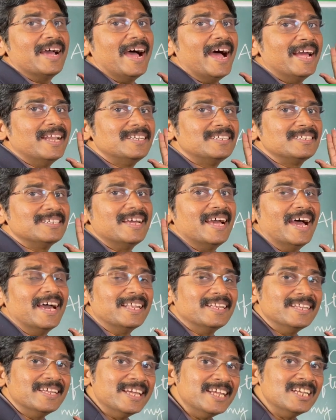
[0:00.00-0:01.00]
and
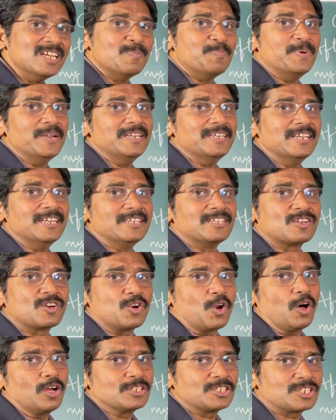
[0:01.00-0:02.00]
an independent
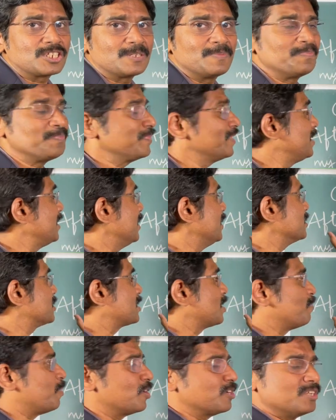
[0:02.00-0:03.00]
clause. A
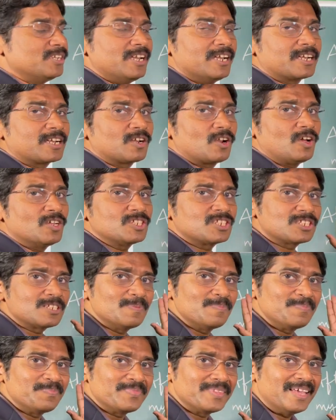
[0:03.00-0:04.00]
subordinate
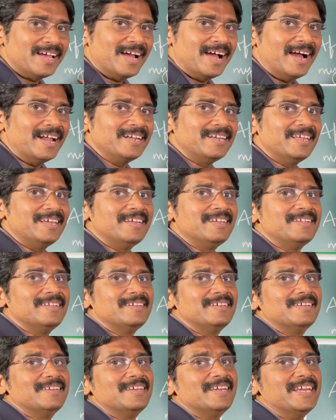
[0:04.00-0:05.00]
clause and a
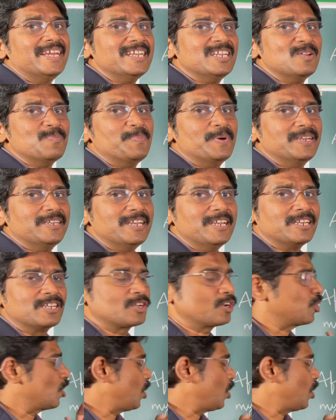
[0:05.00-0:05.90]
independent